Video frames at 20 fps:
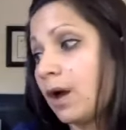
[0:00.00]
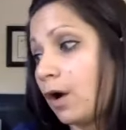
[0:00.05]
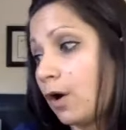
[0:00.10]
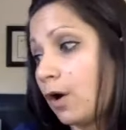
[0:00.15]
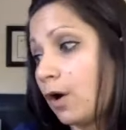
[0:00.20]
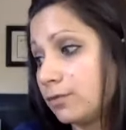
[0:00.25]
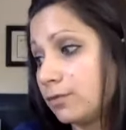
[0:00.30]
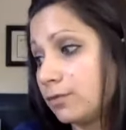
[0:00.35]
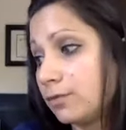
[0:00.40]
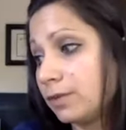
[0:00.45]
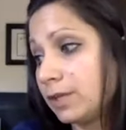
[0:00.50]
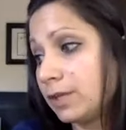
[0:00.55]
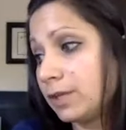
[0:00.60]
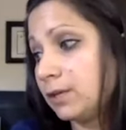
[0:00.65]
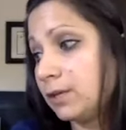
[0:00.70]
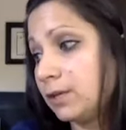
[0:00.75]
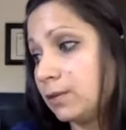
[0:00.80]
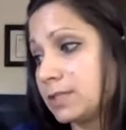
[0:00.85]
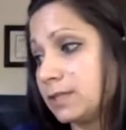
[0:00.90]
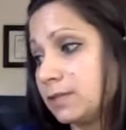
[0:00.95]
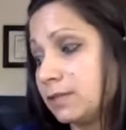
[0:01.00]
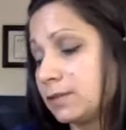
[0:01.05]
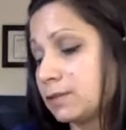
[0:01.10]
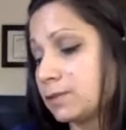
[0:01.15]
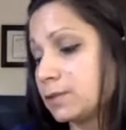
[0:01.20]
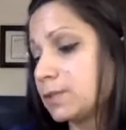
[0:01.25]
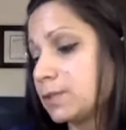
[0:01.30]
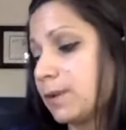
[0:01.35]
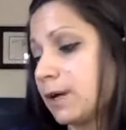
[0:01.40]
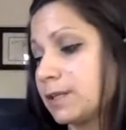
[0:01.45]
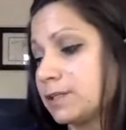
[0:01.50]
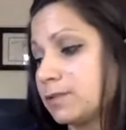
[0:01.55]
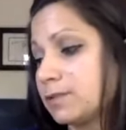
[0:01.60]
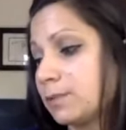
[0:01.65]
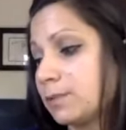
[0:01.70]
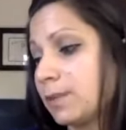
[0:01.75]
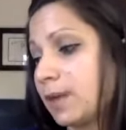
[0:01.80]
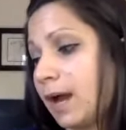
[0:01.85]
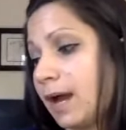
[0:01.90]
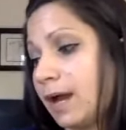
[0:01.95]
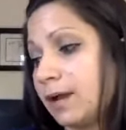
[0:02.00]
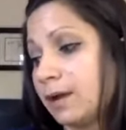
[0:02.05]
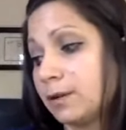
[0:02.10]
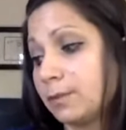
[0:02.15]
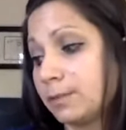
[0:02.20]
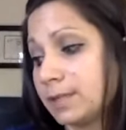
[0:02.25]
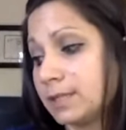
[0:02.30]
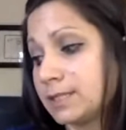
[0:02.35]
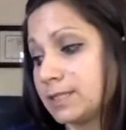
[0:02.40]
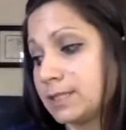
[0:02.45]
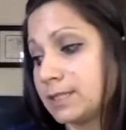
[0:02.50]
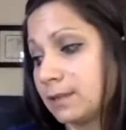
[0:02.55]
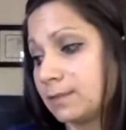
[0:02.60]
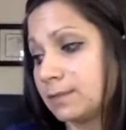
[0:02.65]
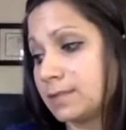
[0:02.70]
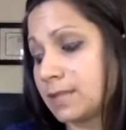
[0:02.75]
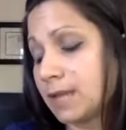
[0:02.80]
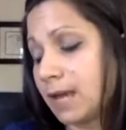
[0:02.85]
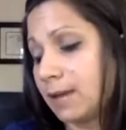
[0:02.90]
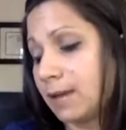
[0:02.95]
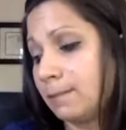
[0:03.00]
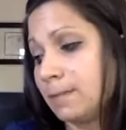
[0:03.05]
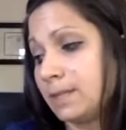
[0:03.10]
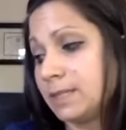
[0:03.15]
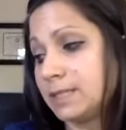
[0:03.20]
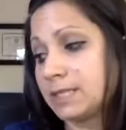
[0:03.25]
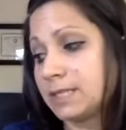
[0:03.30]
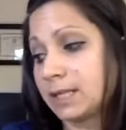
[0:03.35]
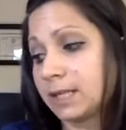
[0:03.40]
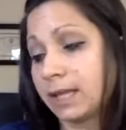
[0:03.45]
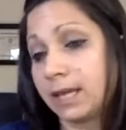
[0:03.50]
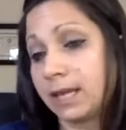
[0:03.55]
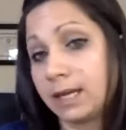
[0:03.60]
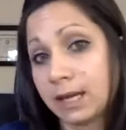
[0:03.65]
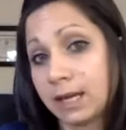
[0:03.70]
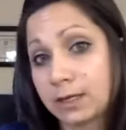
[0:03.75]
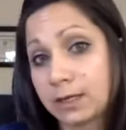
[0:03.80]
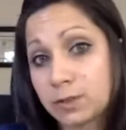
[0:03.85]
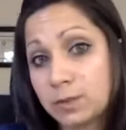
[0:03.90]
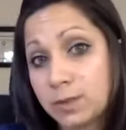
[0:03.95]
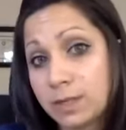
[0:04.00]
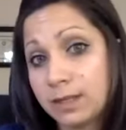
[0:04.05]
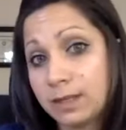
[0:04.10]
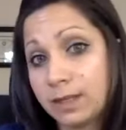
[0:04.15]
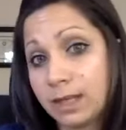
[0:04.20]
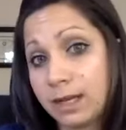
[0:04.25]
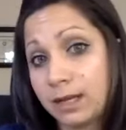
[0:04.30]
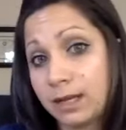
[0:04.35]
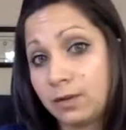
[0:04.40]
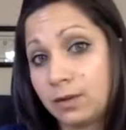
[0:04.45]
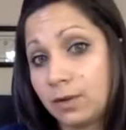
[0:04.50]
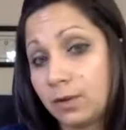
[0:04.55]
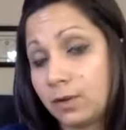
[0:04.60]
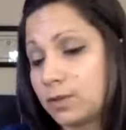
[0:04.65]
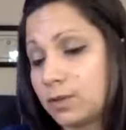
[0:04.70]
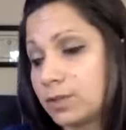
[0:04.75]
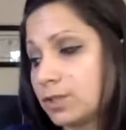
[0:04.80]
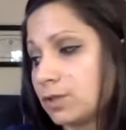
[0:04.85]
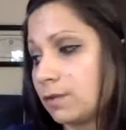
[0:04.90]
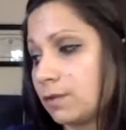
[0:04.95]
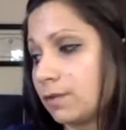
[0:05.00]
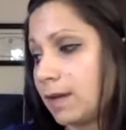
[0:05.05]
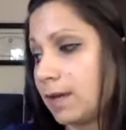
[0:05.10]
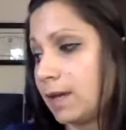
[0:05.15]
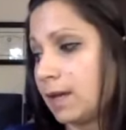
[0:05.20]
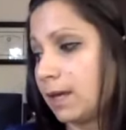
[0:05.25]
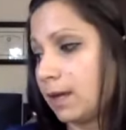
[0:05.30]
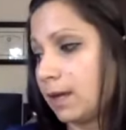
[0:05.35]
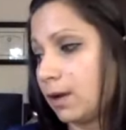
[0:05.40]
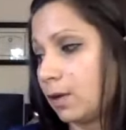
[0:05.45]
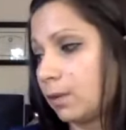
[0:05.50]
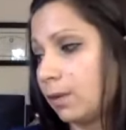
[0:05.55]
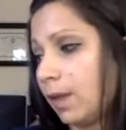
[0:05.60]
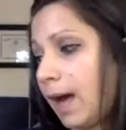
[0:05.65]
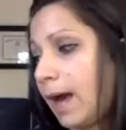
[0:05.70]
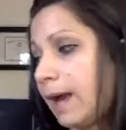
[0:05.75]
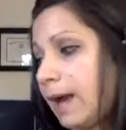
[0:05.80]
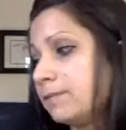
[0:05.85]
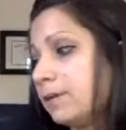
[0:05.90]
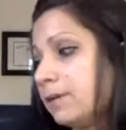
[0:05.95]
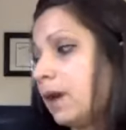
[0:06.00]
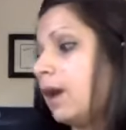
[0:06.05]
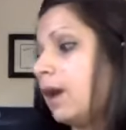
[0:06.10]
Hopefully you receive a response from the IRB sometime mid to late next week, letting you know your survey can go live.